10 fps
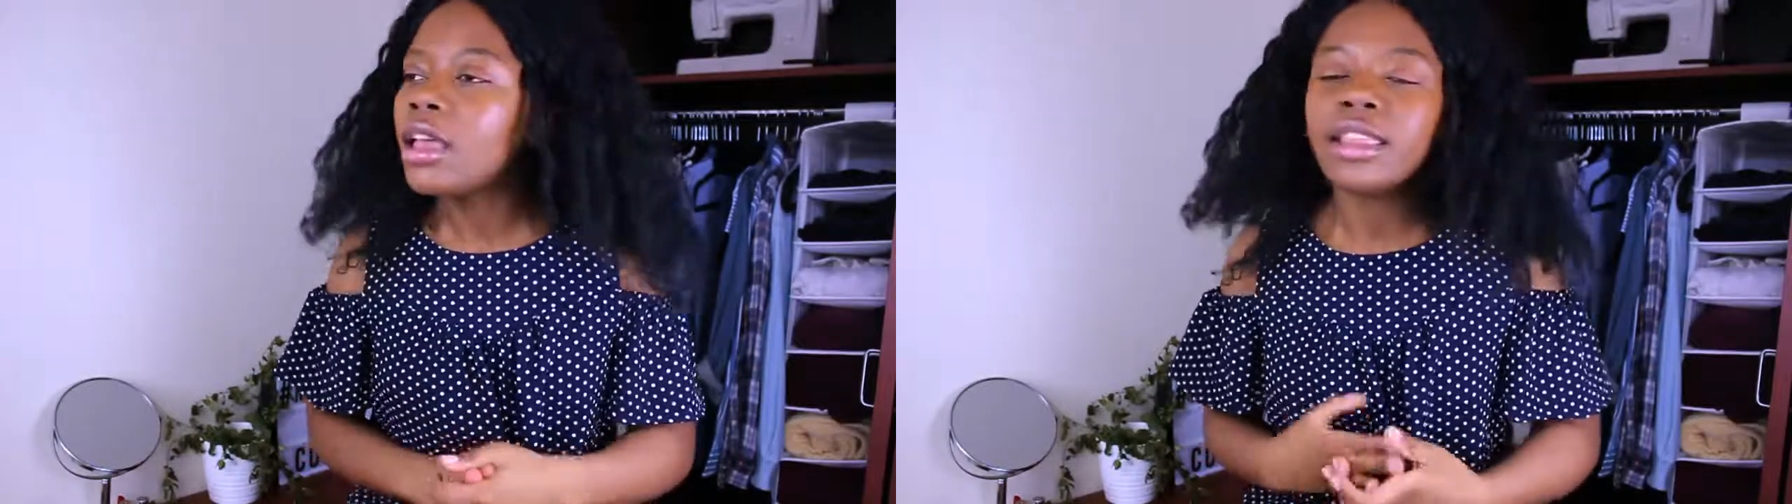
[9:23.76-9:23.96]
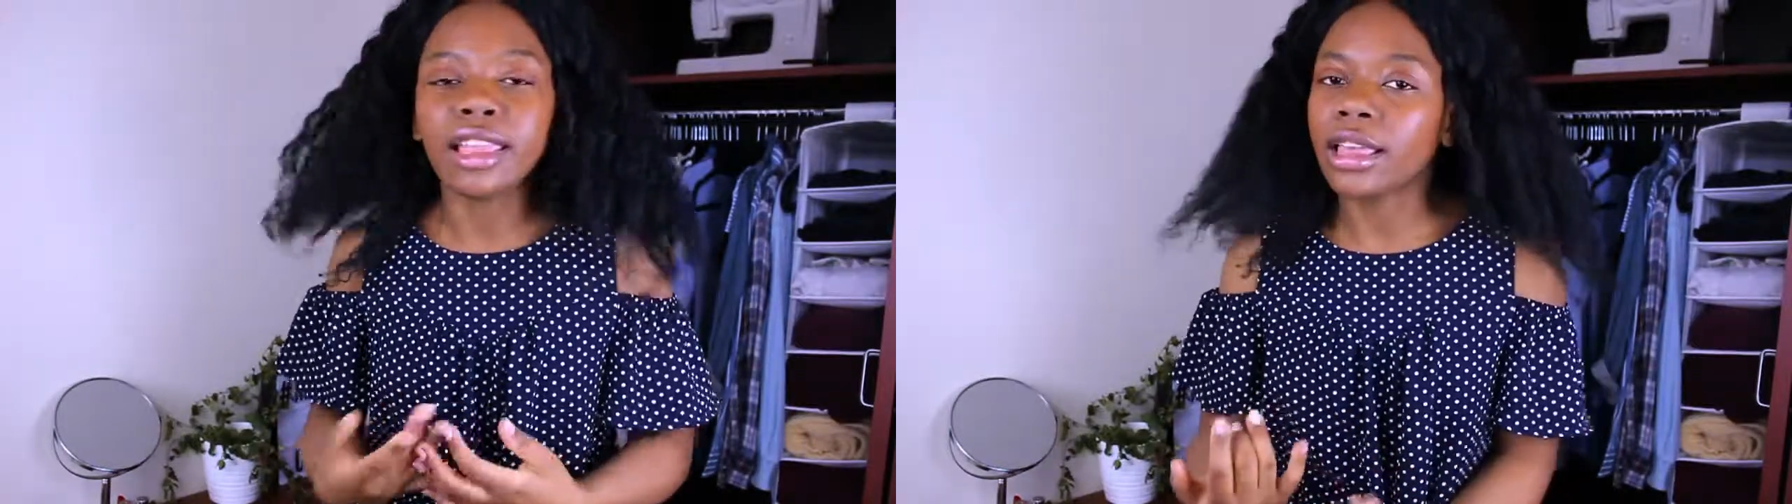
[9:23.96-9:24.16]

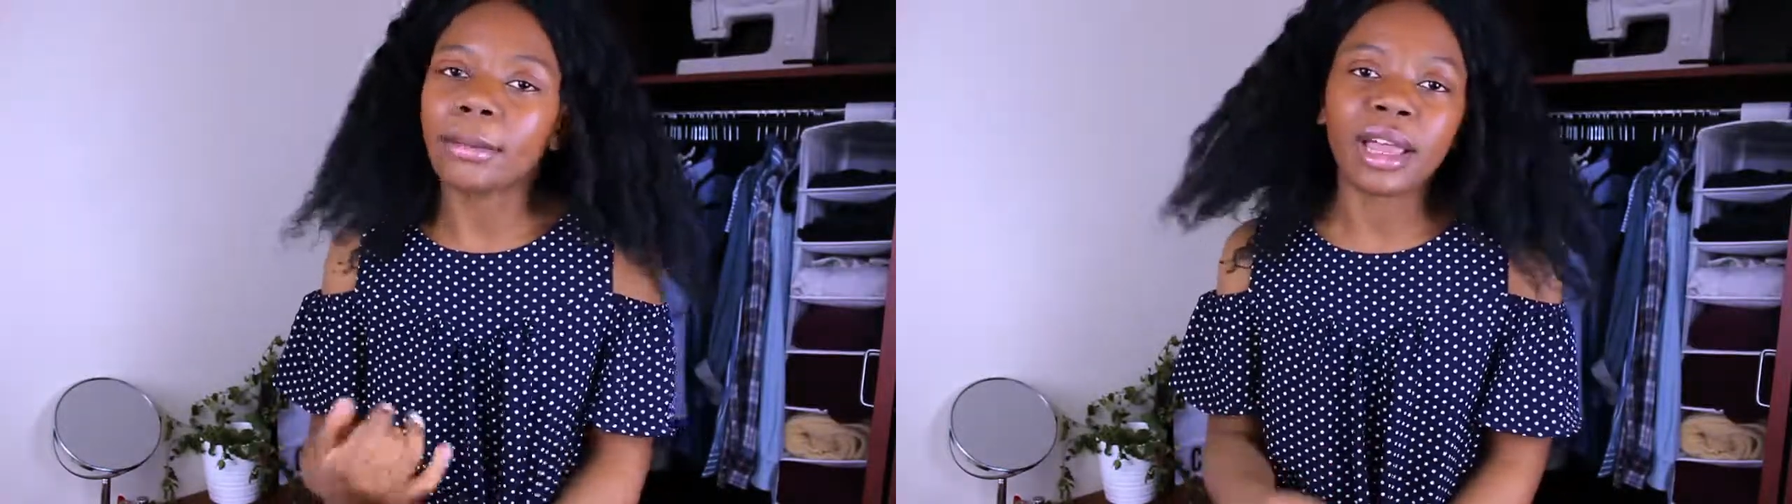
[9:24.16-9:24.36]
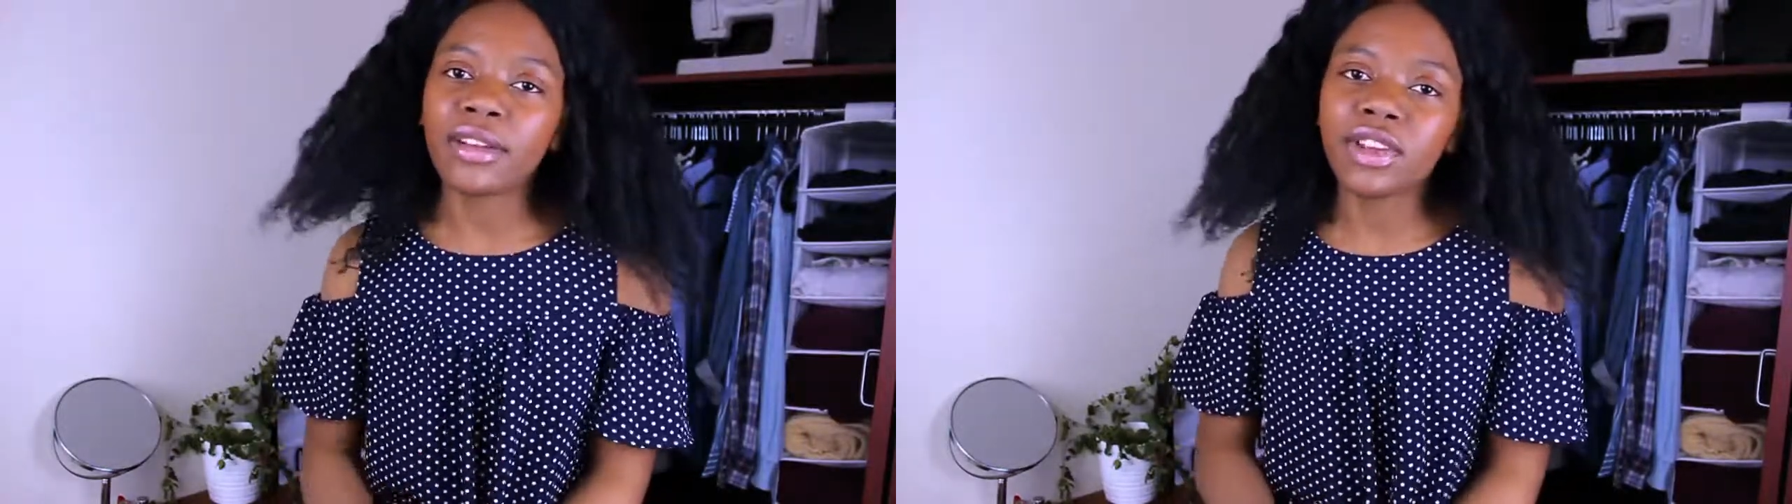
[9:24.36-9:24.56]
Like,
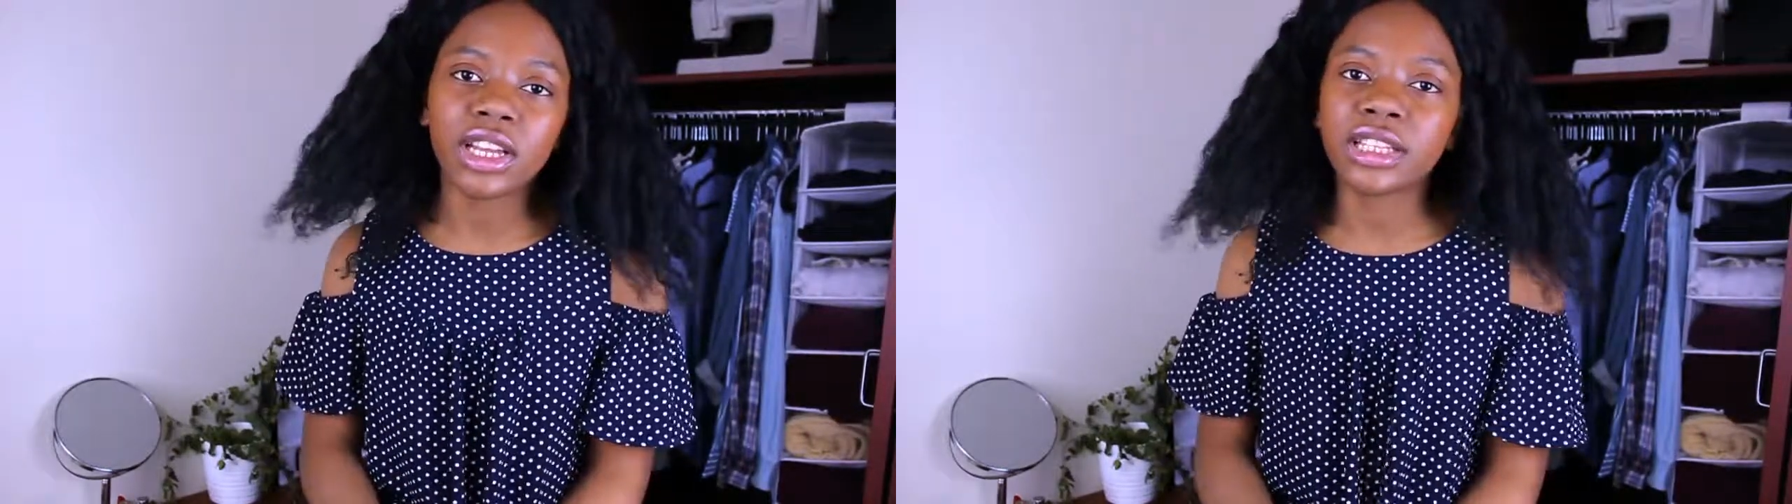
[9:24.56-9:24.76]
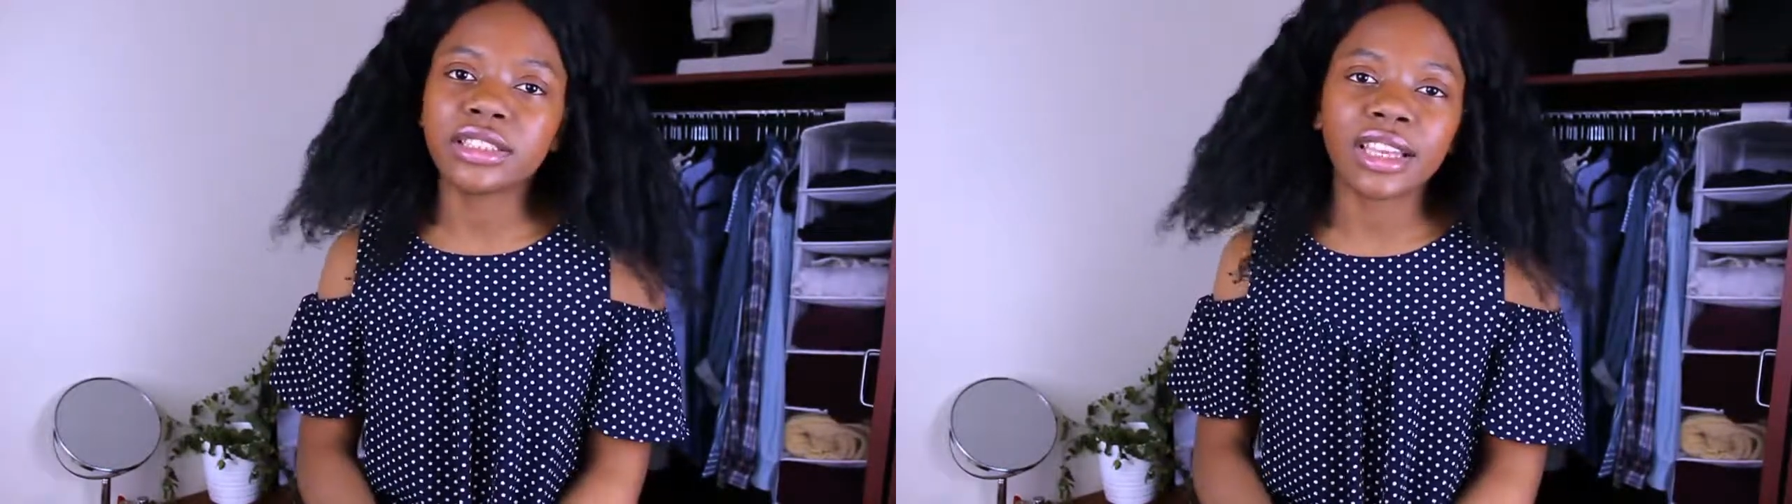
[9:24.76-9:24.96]
I'm not even
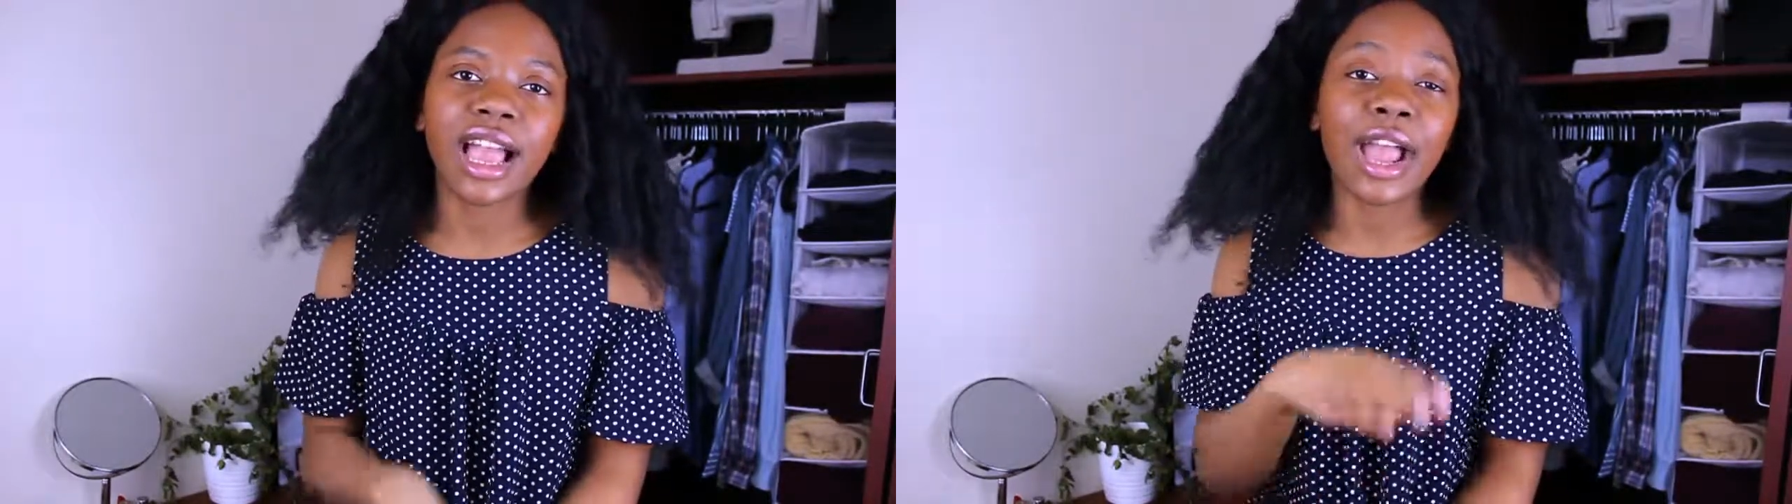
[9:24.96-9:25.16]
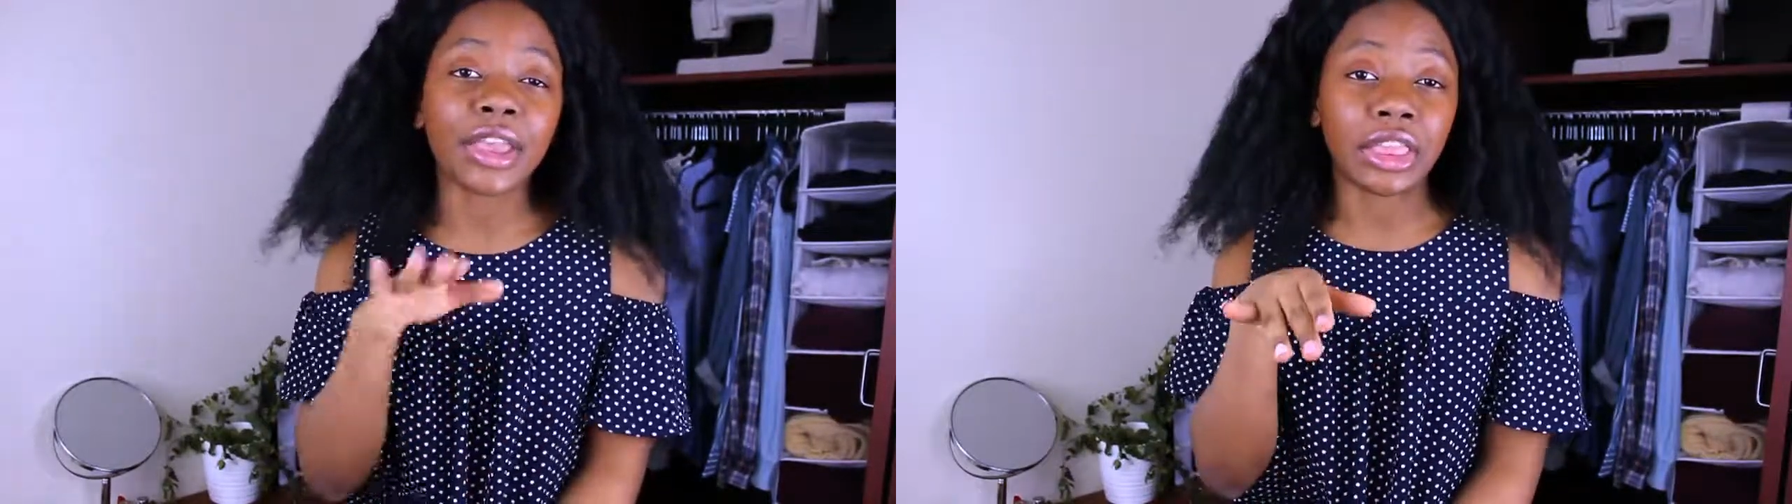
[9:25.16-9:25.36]
gonna
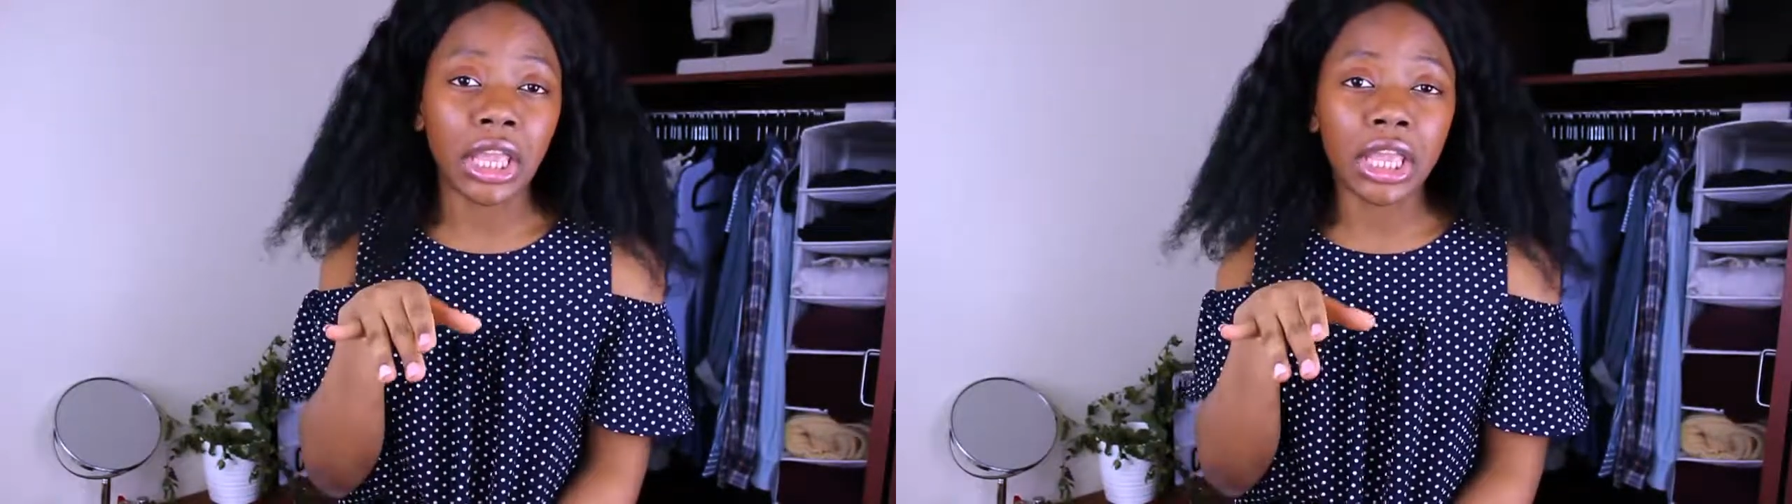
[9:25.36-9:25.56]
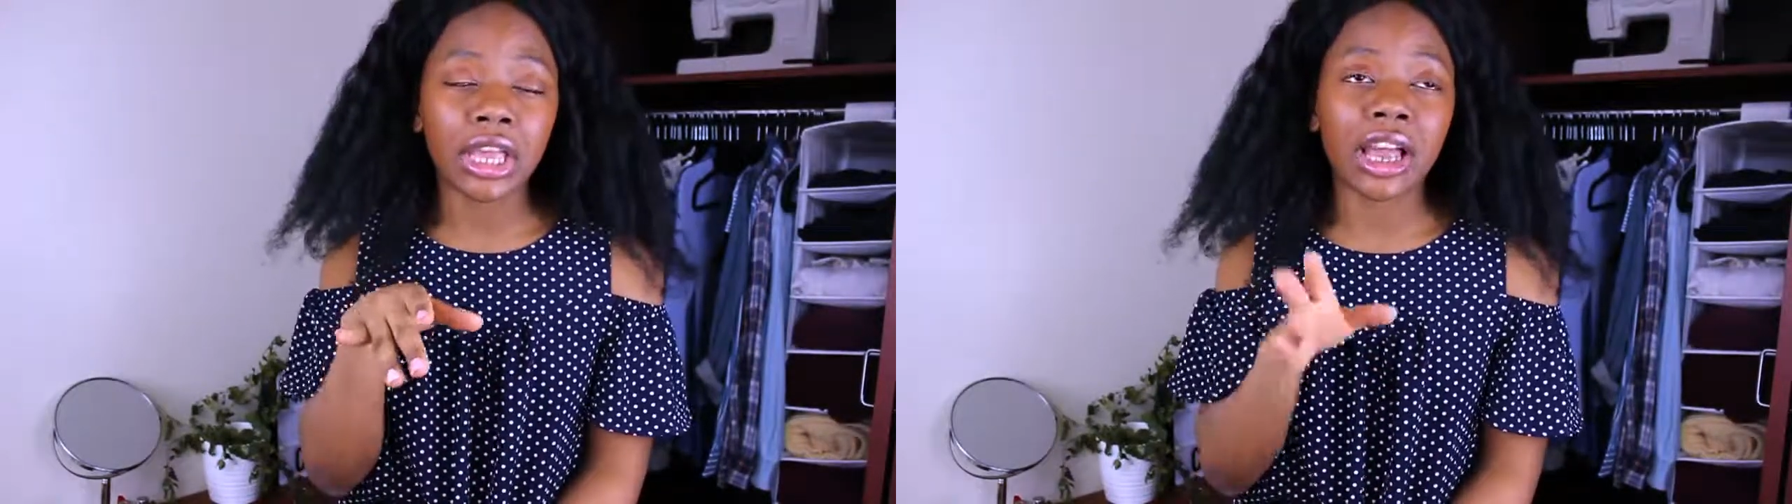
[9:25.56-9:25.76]
say I
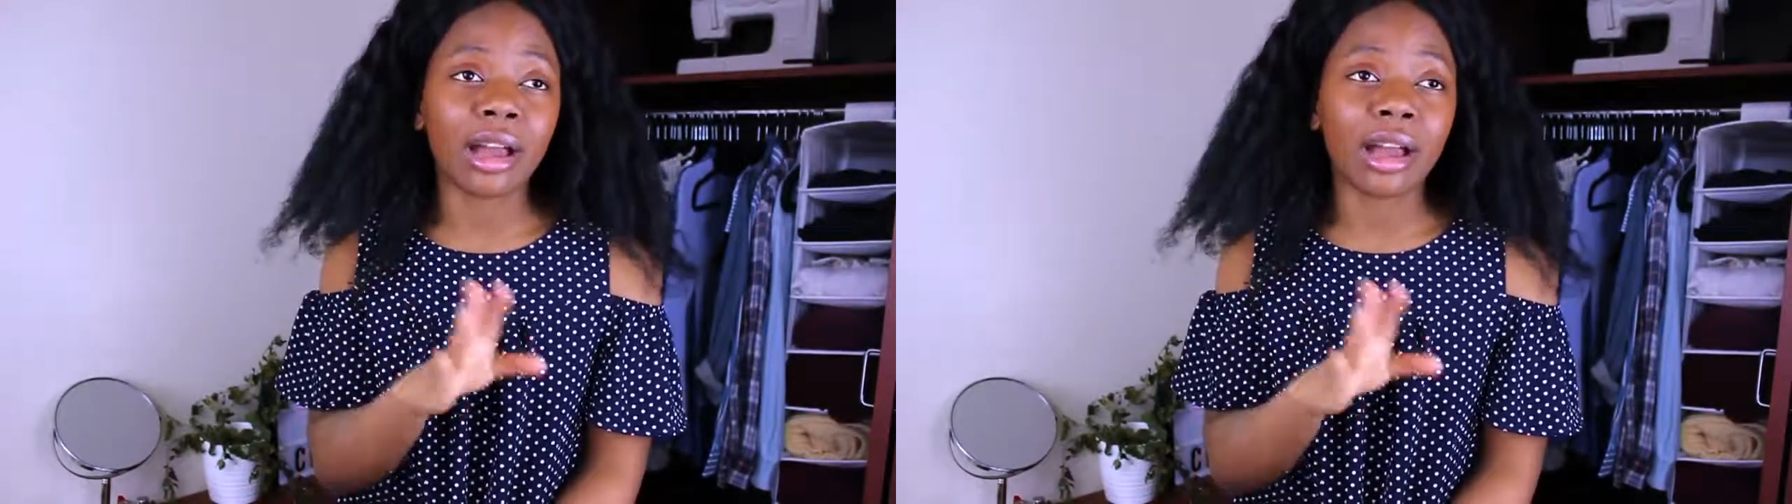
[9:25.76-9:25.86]
think,